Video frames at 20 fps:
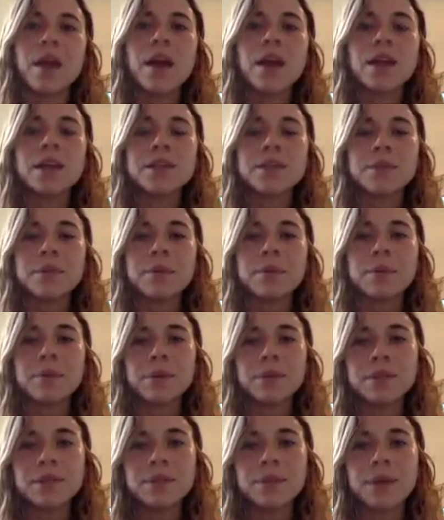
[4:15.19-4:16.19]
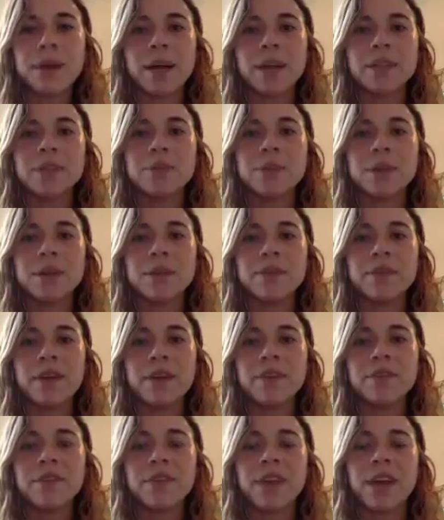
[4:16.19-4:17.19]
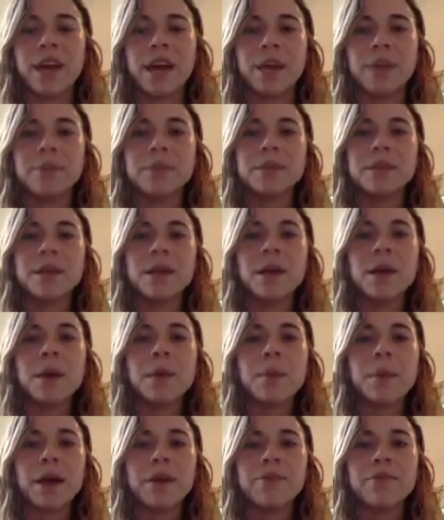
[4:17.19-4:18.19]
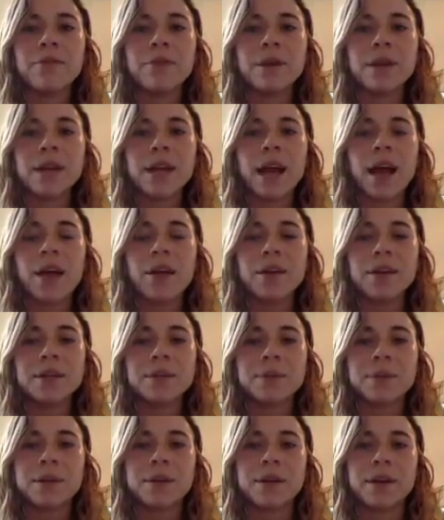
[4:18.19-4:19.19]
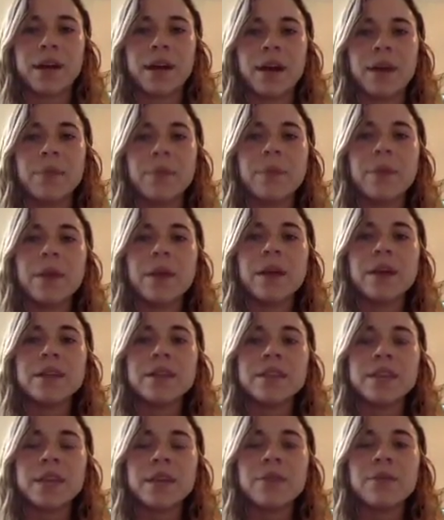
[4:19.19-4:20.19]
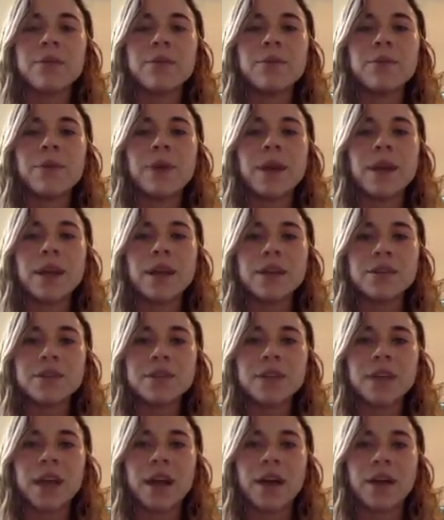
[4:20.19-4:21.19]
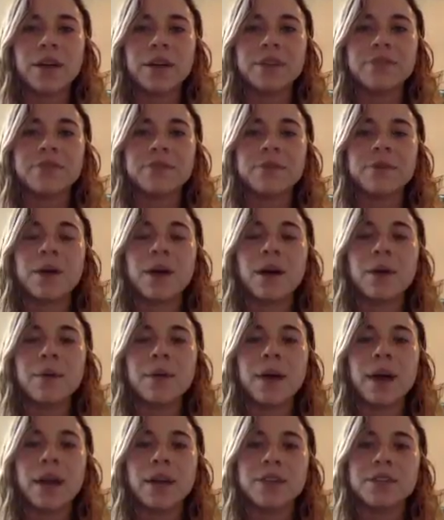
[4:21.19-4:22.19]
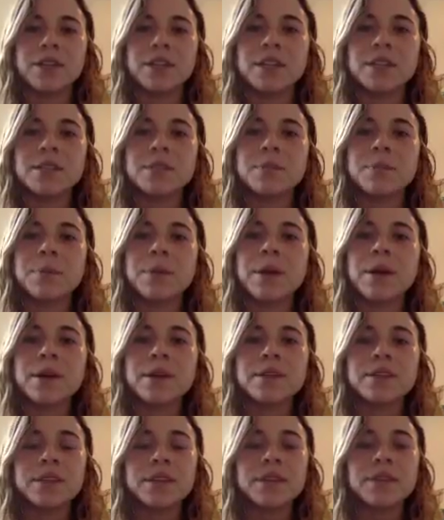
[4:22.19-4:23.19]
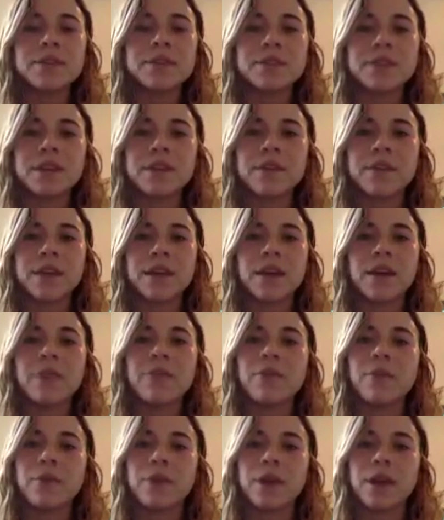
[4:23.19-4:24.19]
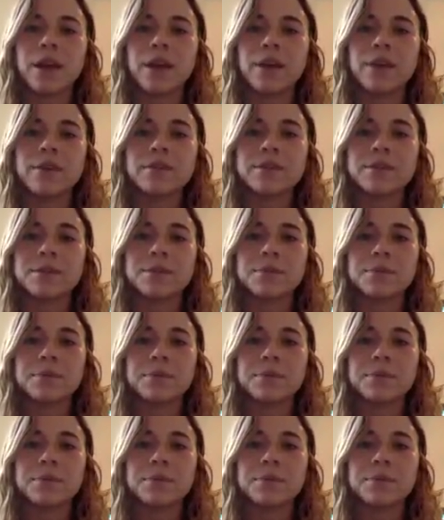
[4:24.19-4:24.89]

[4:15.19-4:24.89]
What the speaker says: So we would multiply 25 grams by 4 calories per gram to equal 100 calories from carbohydrates per single serving of Oreos.